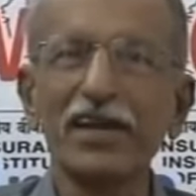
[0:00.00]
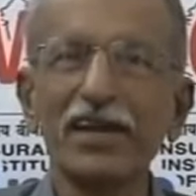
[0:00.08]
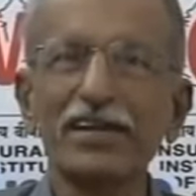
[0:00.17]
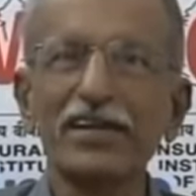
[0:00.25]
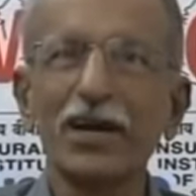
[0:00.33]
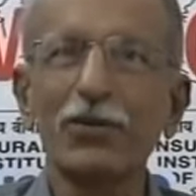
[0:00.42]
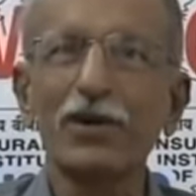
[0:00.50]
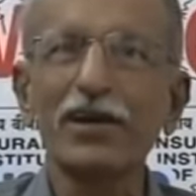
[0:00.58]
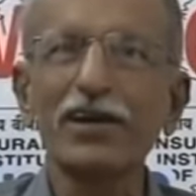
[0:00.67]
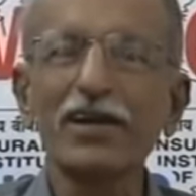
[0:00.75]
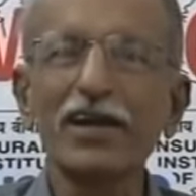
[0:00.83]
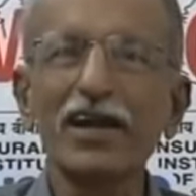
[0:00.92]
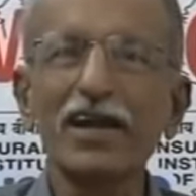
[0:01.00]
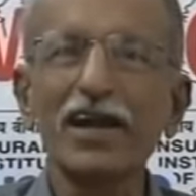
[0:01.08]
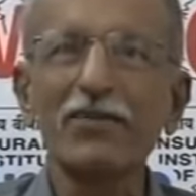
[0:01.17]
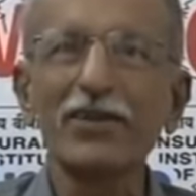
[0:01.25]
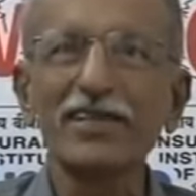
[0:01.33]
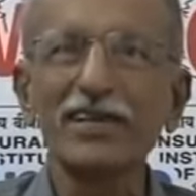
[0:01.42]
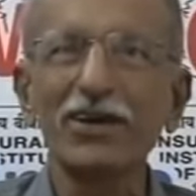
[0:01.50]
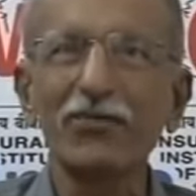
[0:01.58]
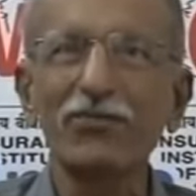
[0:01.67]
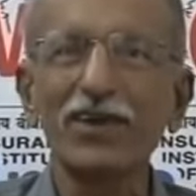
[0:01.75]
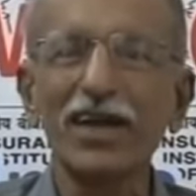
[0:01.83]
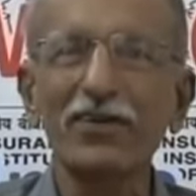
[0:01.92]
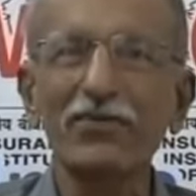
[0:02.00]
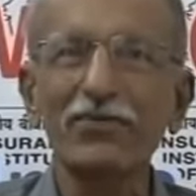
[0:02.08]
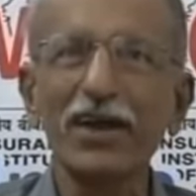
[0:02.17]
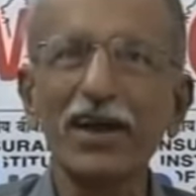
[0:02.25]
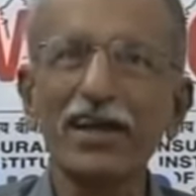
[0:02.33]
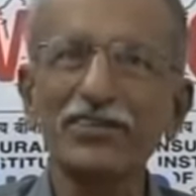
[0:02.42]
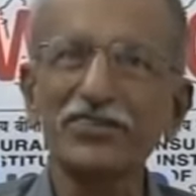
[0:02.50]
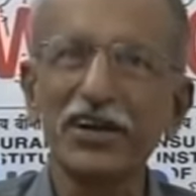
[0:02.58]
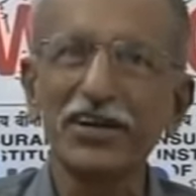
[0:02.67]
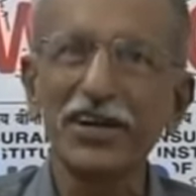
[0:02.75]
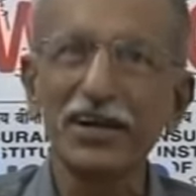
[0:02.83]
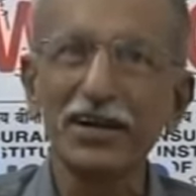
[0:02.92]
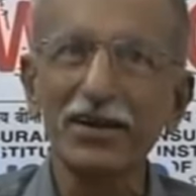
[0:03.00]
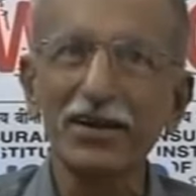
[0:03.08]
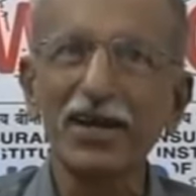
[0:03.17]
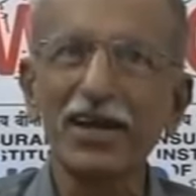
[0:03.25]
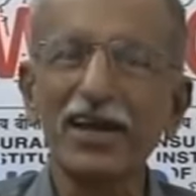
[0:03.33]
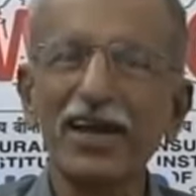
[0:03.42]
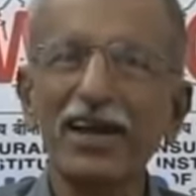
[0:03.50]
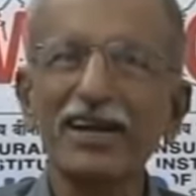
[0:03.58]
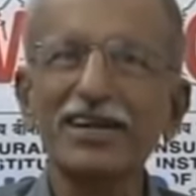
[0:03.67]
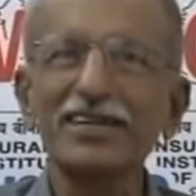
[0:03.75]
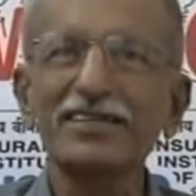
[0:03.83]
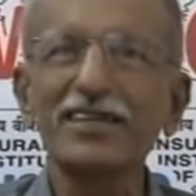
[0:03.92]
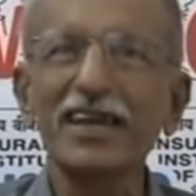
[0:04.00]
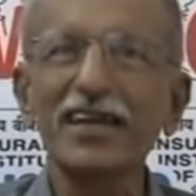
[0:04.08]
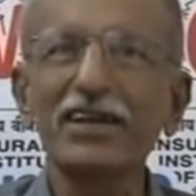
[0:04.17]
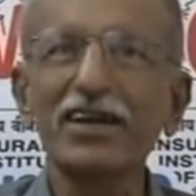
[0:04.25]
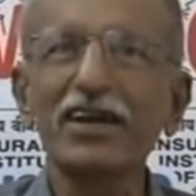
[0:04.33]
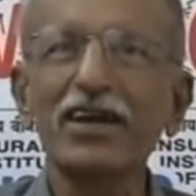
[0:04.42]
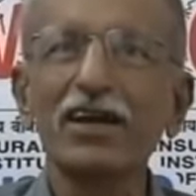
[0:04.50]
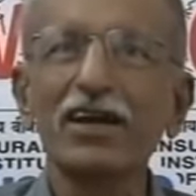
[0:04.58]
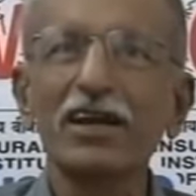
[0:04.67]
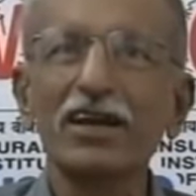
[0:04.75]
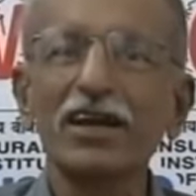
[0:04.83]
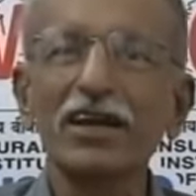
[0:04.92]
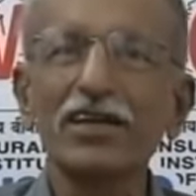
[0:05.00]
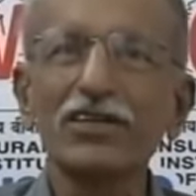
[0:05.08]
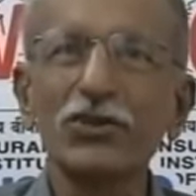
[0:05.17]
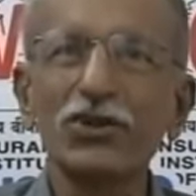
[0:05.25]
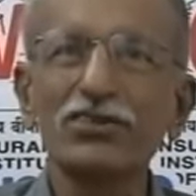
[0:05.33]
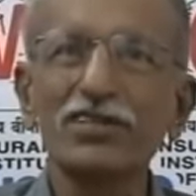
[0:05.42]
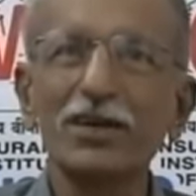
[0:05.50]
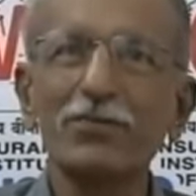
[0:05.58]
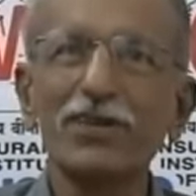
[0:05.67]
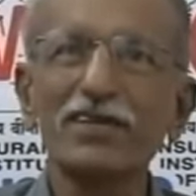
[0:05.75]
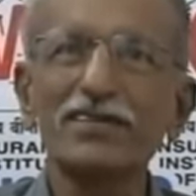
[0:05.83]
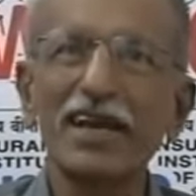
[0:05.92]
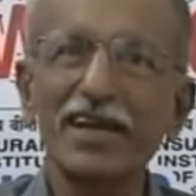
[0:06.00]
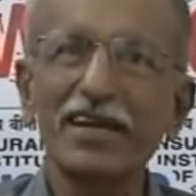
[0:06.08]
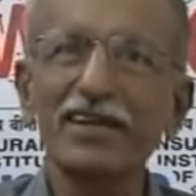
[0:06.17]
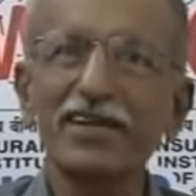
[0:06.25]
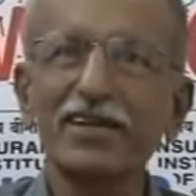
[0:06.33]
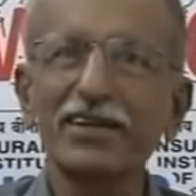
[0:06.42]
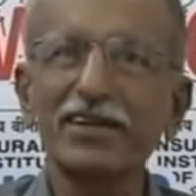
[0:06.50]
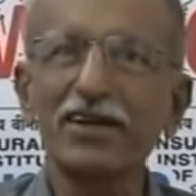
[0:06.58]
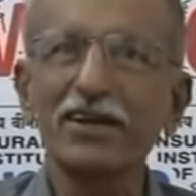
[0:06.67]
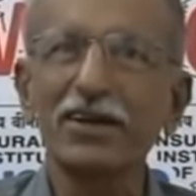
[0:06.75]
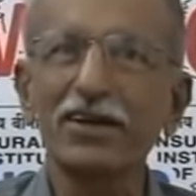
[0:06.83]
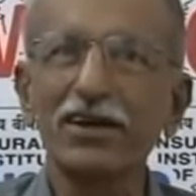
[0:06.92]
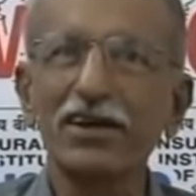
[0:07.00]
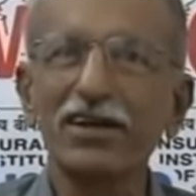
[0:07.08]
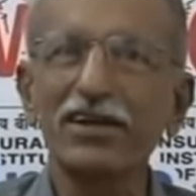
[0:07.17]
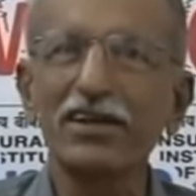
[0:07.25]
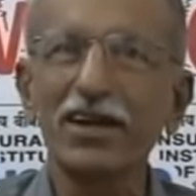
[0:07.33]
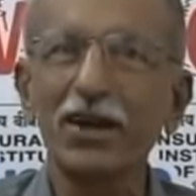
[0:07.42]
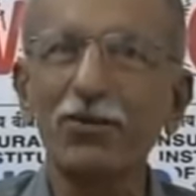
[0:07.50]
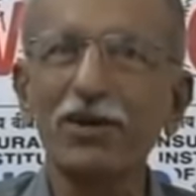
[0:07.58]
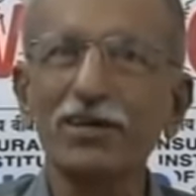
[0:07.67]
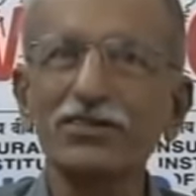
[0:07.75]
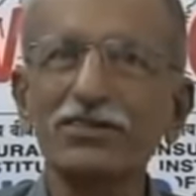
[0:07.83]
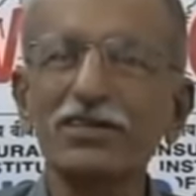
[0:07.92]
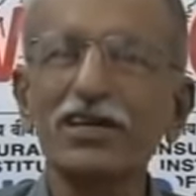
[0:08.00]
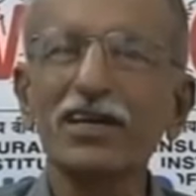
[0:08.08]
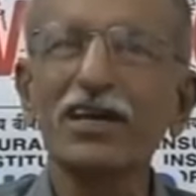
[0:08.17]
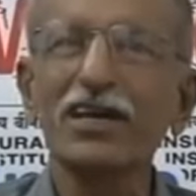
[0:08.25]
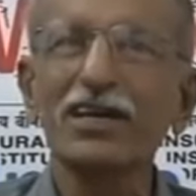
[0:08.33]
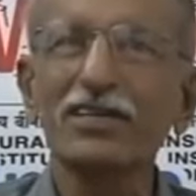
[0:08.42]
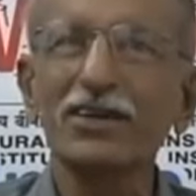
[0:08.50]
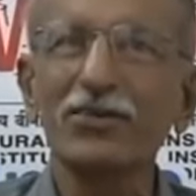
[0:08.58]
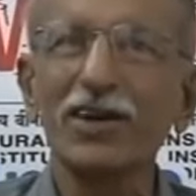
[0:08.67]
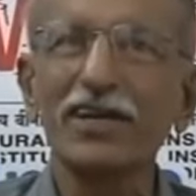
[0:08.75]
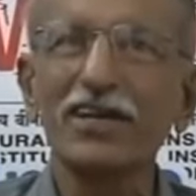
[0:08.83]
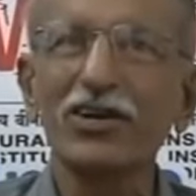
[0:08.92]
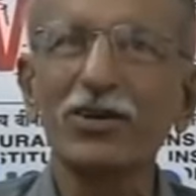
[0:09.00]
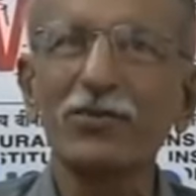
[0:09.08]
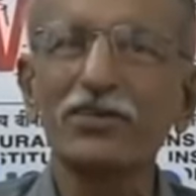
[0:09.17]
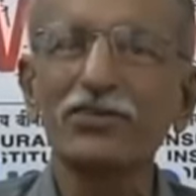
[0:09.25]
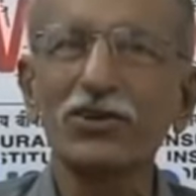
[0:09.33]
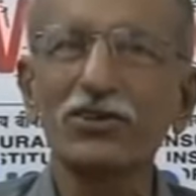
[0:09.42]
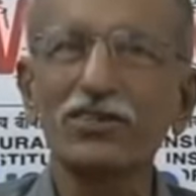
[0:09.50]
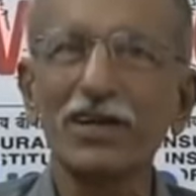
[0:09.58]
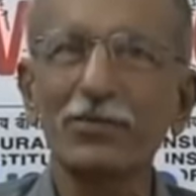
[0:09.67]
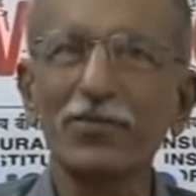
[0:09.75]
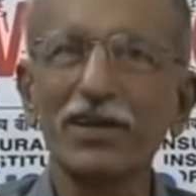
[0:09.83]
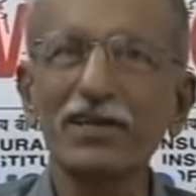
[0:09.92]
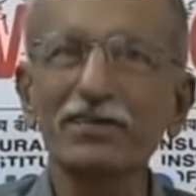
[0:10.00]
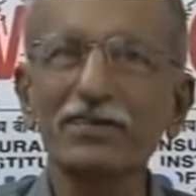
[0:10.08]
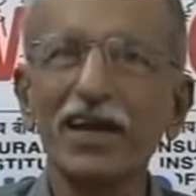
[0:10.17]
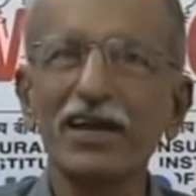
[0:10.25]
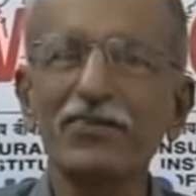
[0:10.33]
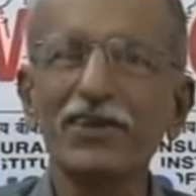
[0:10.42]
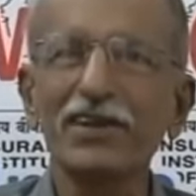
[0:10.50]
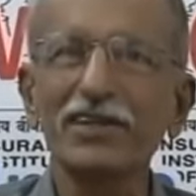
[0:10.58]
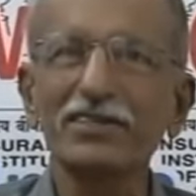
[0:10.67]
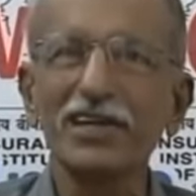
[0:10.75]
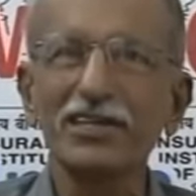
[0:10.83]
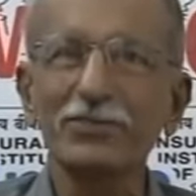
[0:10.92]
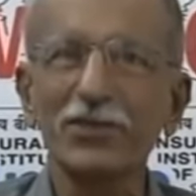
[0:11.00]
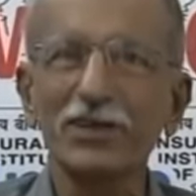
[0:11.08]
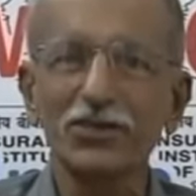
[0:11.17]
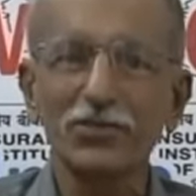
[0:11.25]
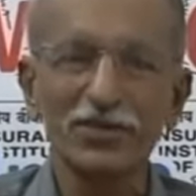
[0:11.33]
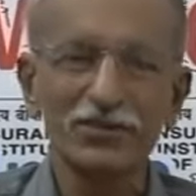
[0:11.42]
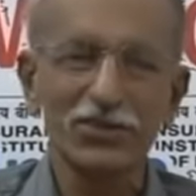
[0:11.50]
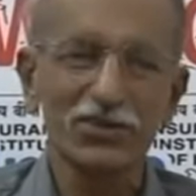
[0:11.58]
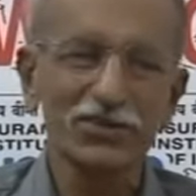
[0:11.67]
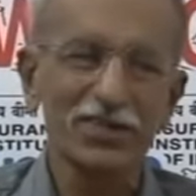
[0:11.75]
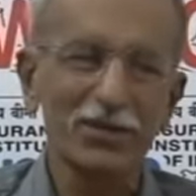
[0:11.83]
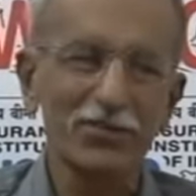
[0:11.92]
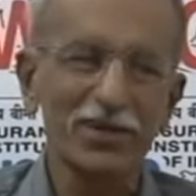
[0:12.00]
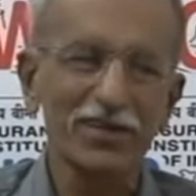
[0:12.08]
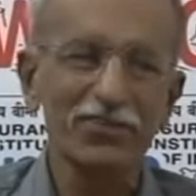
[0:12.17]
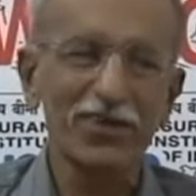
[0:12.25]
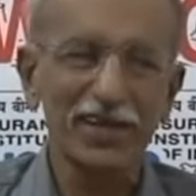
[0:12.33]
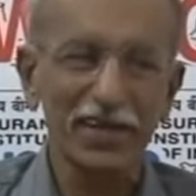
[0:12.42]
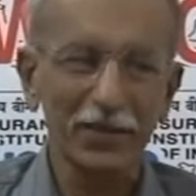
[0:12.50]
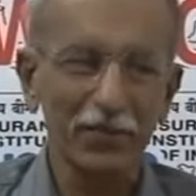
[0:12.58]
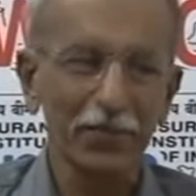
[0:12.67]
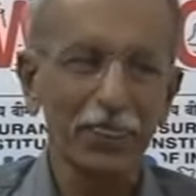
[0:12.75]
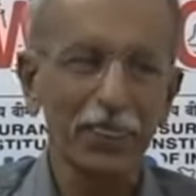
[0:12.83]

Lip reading: It covered everything of life and general, and it is like Insurance Companies Act. It covers the working of insurance companies and various aspects of insurance companies working.